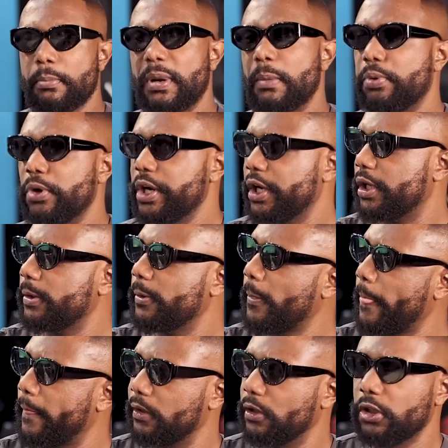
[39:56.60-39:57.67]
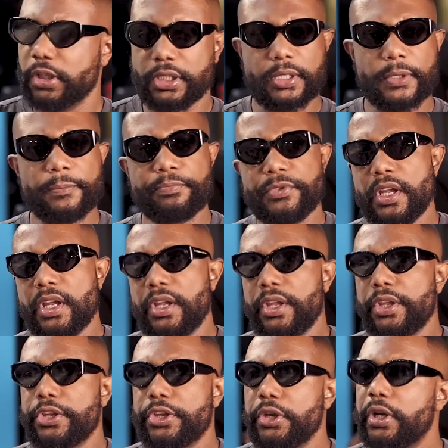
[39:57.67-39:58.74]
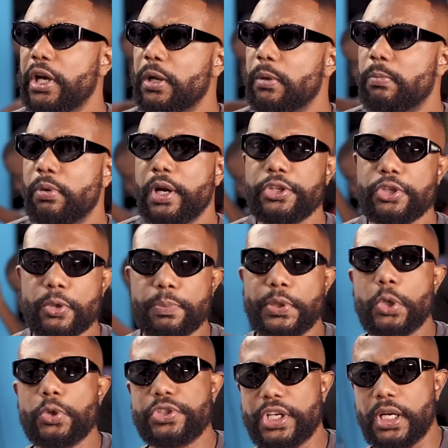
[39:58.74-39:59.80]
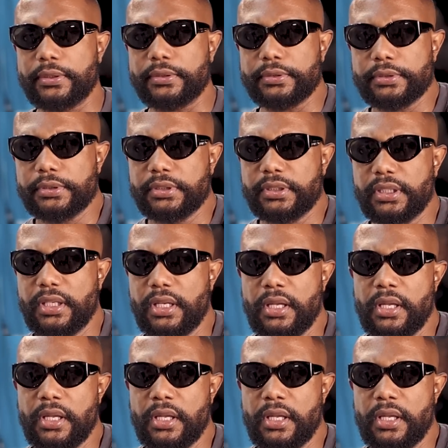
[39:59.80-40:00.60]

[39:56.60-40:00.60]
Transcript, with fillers: But Bria, look, you got a brand new project. Right.